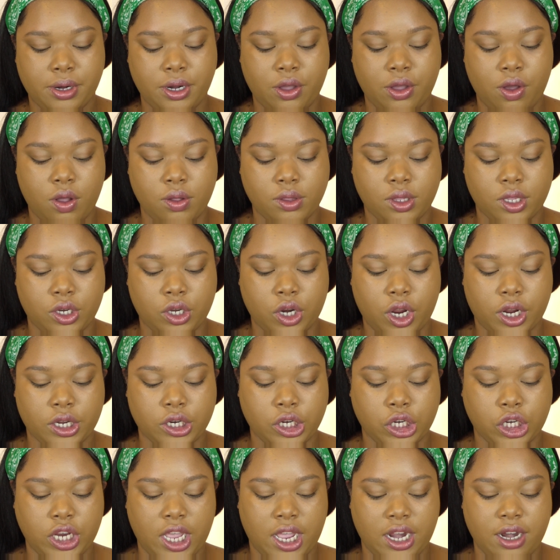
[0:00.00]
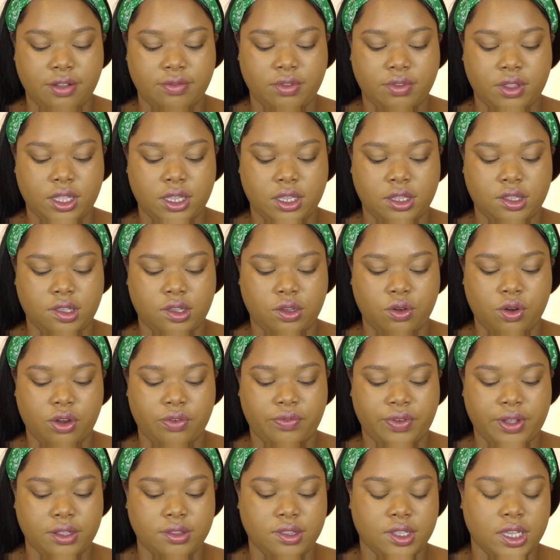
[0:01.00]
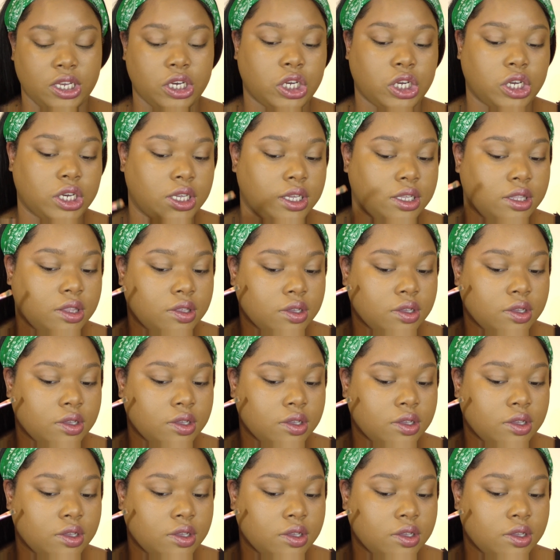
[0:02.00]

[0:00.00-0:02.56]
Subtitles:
go with the darker shade of the Dior foundation to